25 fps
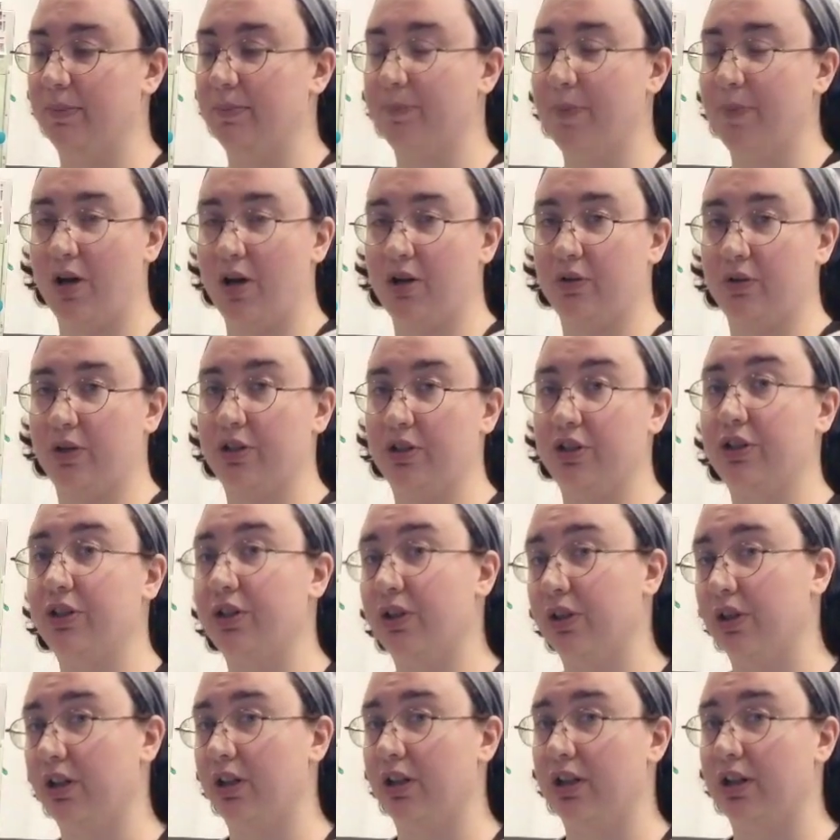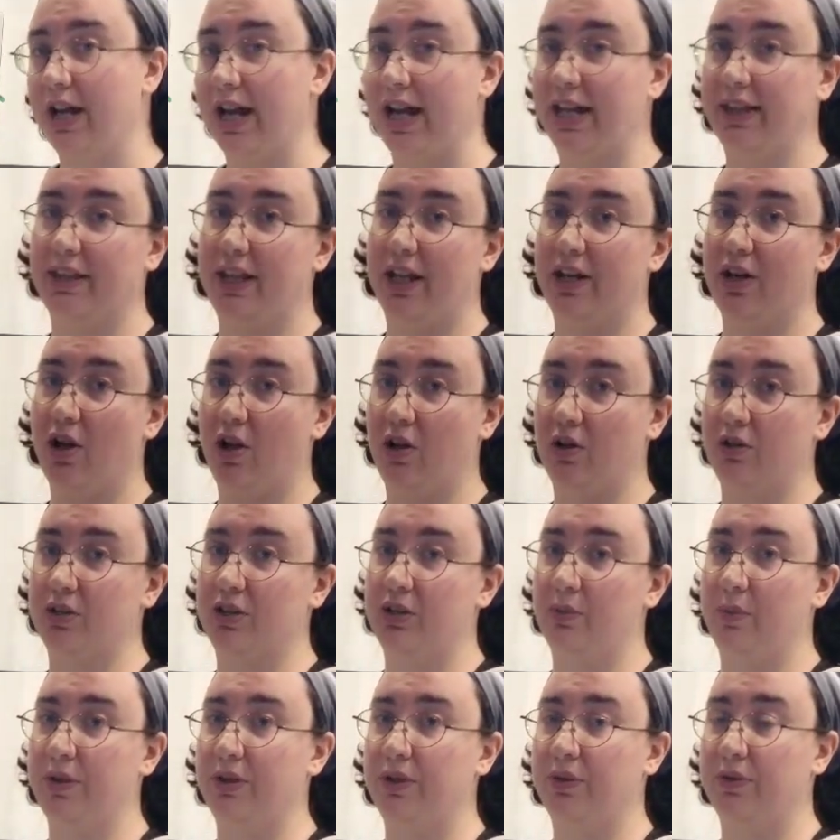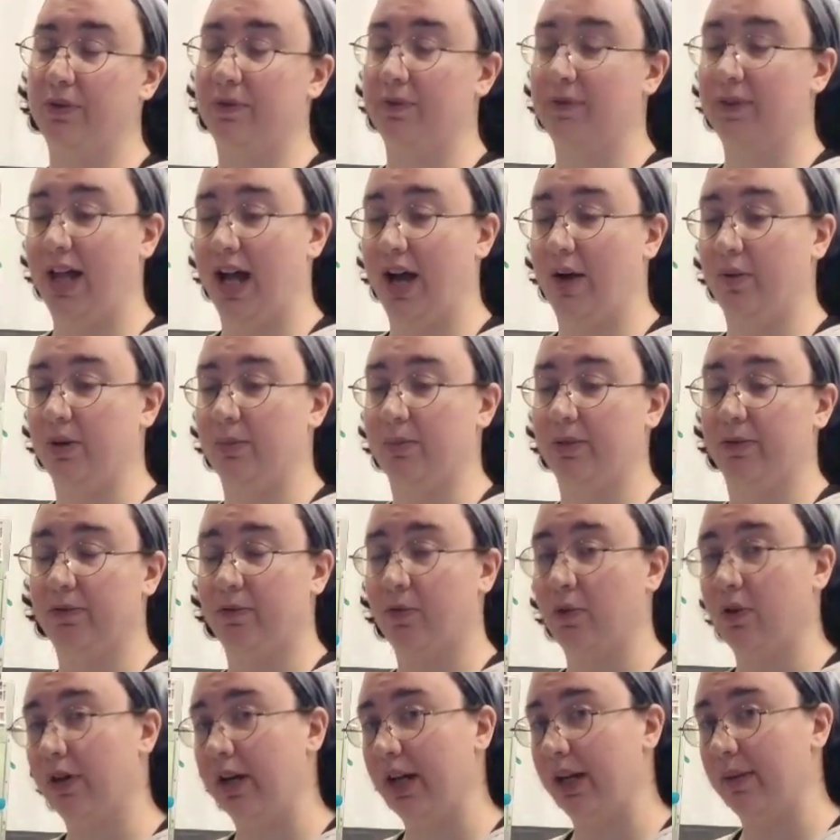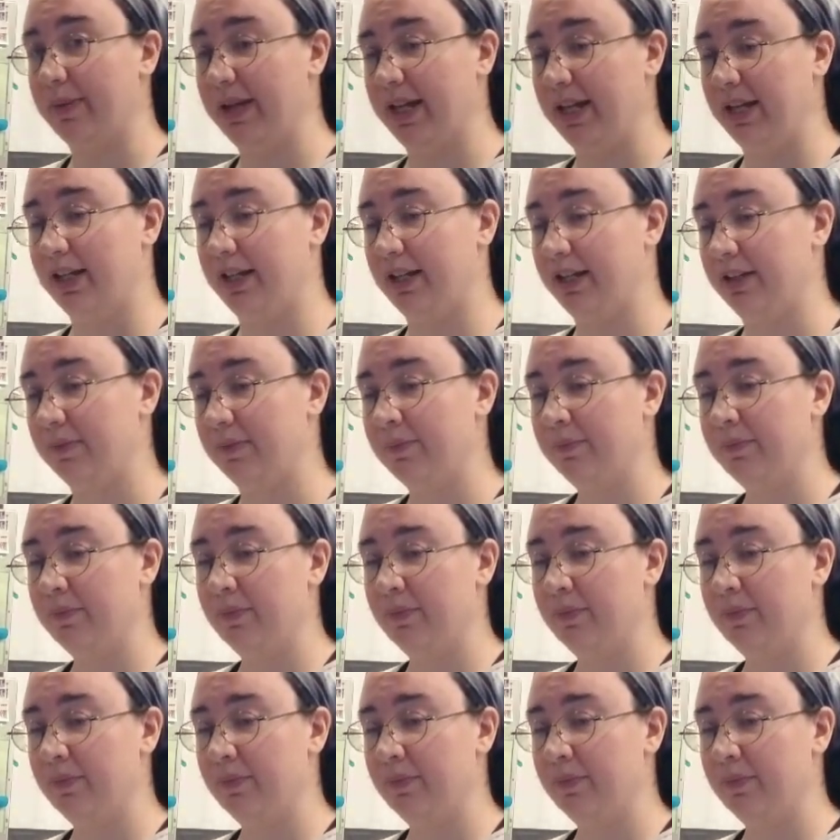butter and sugar and then also into the flour before I bake it,